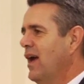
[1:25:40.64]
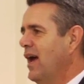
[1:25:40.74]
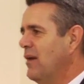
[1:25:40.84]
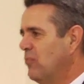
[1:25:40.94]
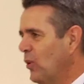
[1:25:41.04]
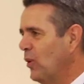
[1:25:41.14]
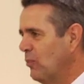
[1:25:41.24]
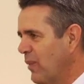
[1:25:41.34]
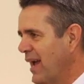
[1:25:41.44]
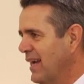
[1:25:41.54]
had brought
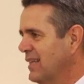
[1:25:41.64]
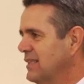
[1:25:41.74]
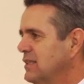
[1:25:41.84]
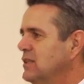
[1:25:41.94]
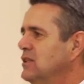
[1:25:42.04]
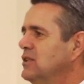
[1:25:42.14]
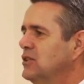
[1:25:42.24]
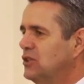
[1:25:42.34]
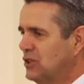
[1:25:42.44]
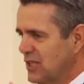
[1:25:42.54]
back
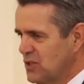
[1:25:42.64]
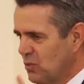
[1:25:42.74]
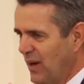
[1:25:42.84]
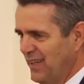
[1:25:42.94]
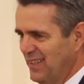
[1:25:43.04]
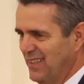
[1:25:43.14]
just one,